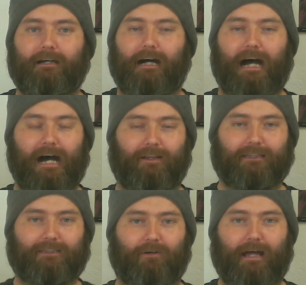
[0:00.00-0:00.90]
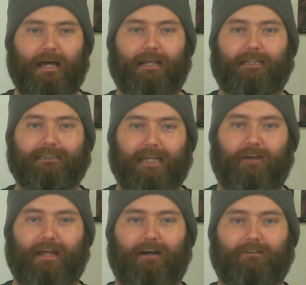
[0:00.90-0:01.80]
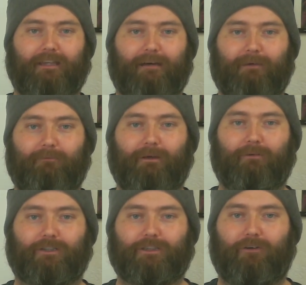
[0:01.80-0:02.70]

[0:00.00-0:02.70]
Let's go ahead and scale down to them, and we will show